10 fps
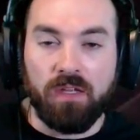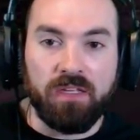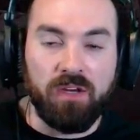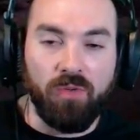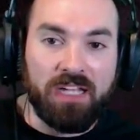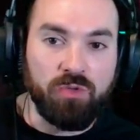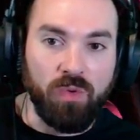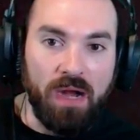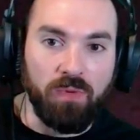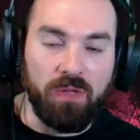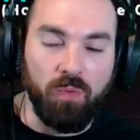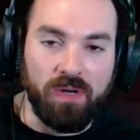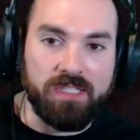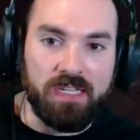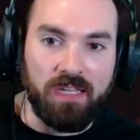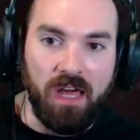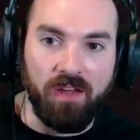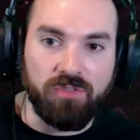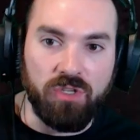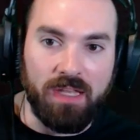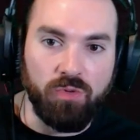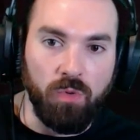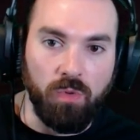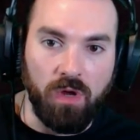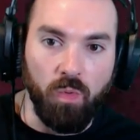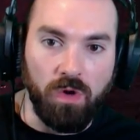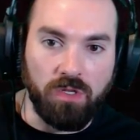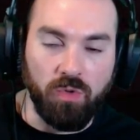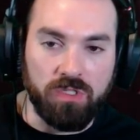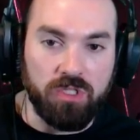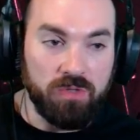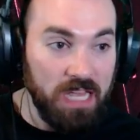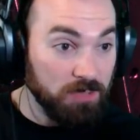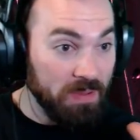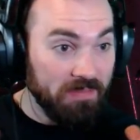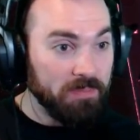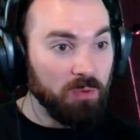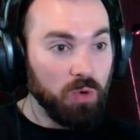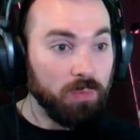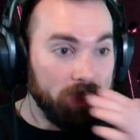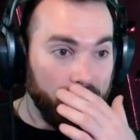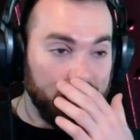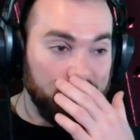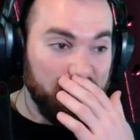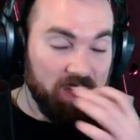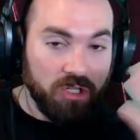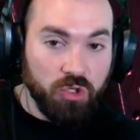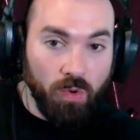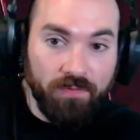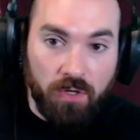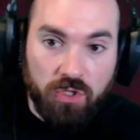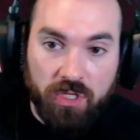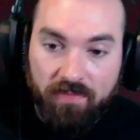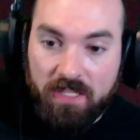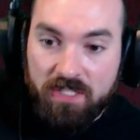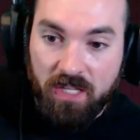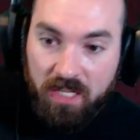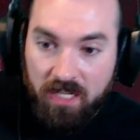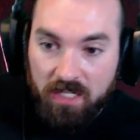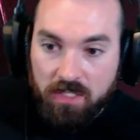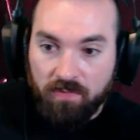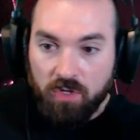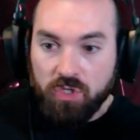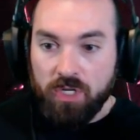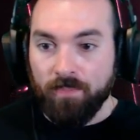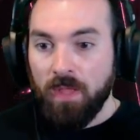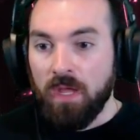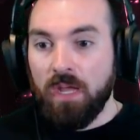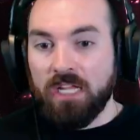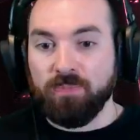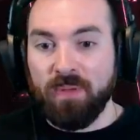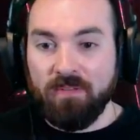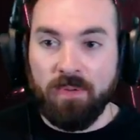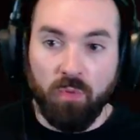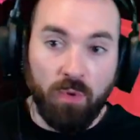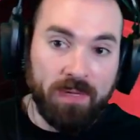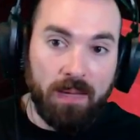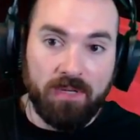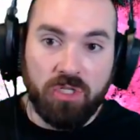you know, that's what I really want to see a lot of. So that's what we're going to work towards. So yes, PvP will be coming. Short version of this, the condensed version, is PvP will be coming